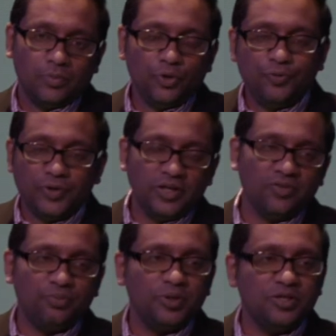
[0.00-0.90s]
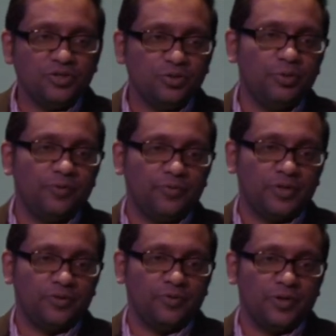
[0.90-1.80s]
You forgive because you've been
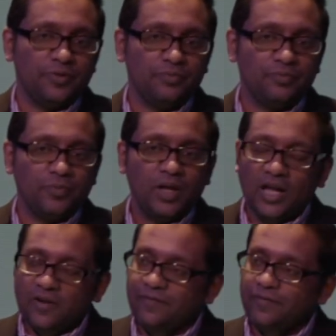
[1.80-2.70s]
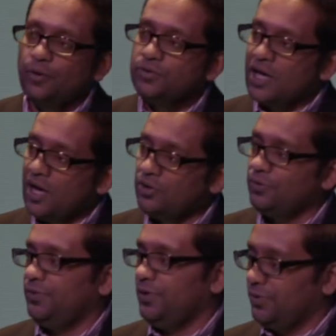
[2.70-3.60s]
forgiven. It flows out
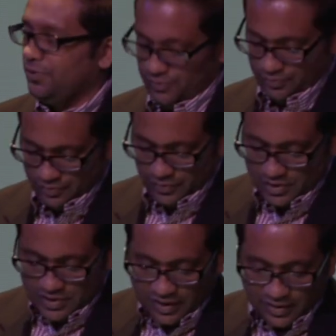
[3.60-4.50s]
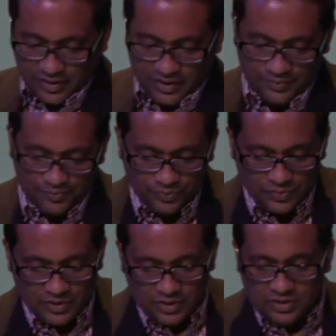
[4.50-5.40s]
of you. Secondly,
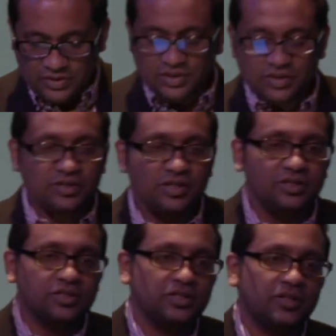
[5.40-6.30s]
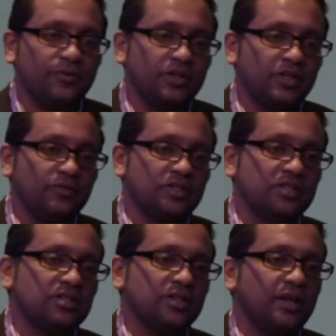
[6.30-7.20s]
Jesus teaches us that forgiveness
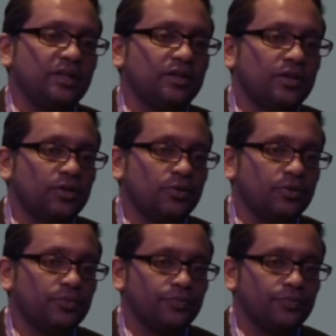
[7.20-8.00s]
is letting go.